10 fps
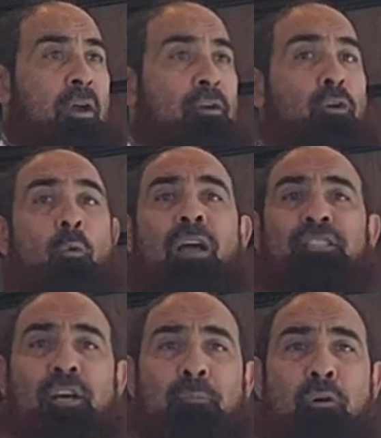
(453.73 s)
You
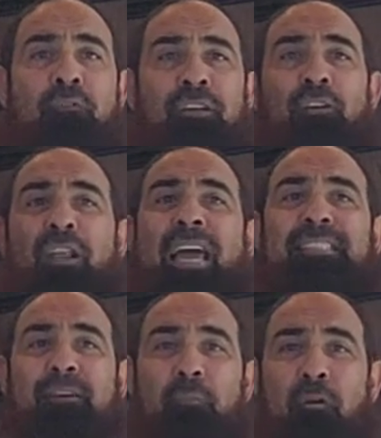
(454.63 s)
watch a movie, you like
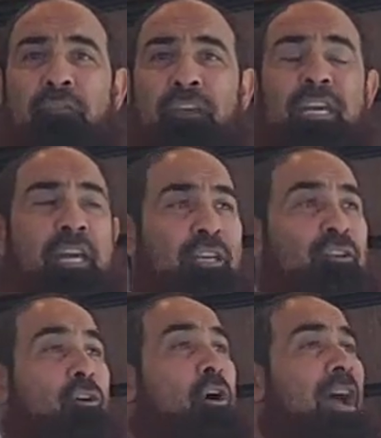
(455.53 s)
the movie,
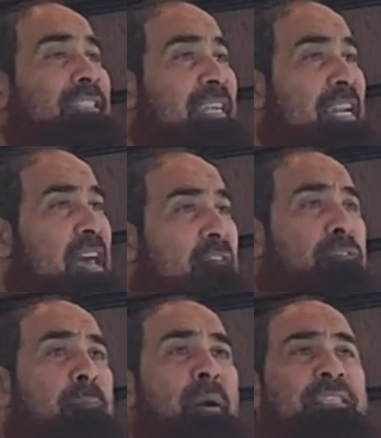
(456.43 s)
you go and tell
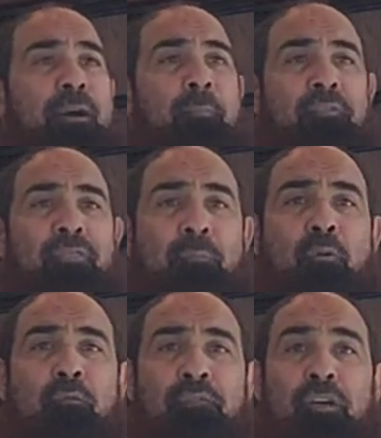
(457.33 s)
everybody about the
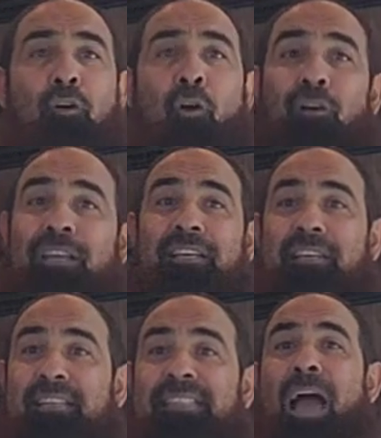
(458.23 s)
movie, calling
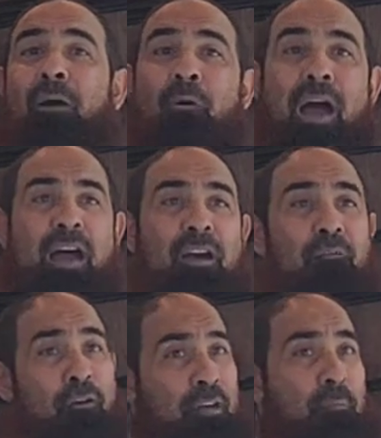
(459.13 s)
da'wah
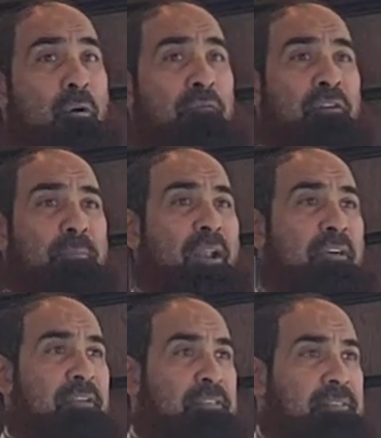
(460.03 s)
for the movie,
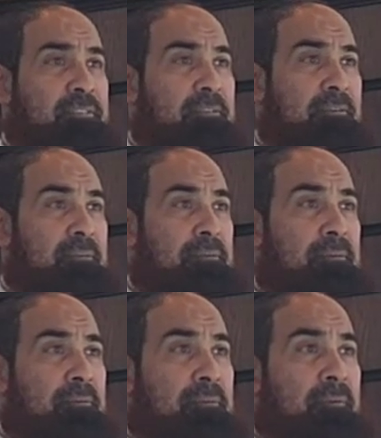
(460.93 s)
brothers.
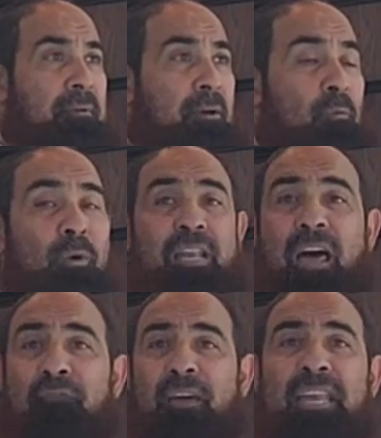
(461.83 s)
We
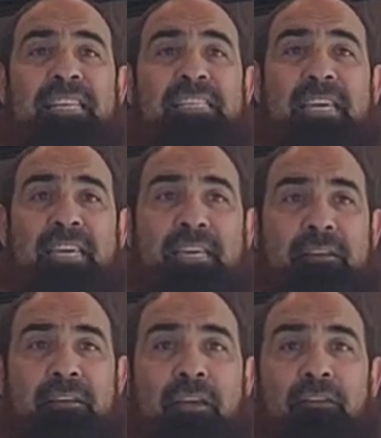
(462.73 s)
love anything
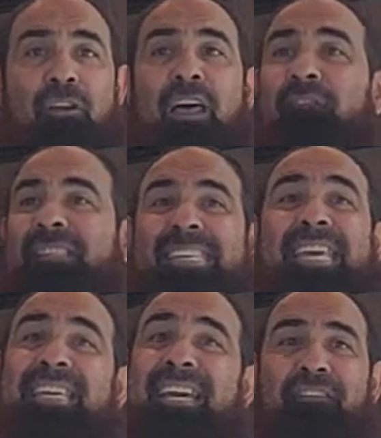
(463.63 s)
you love a
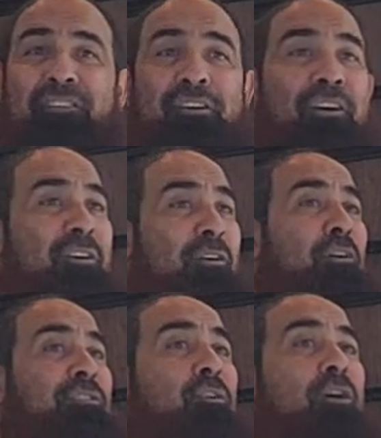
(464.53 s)
singer, you're going to go
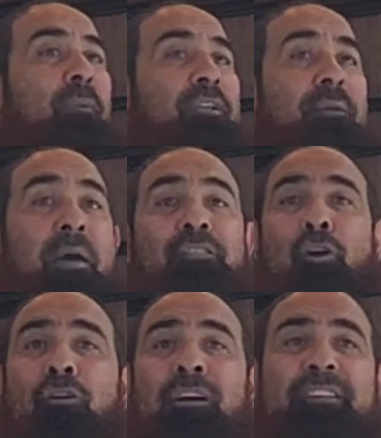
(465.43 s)
and talk about him. A
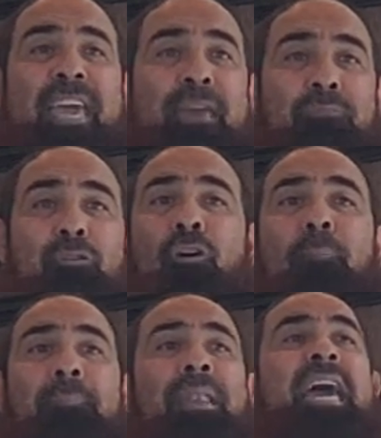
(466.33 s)
soccer game, soccer
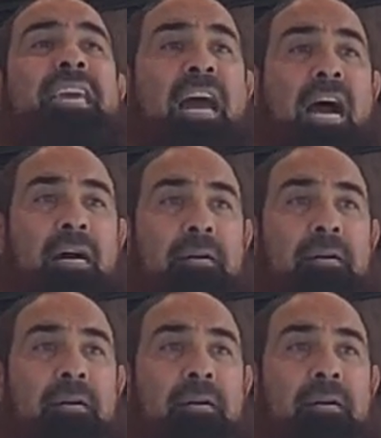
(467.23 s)
player.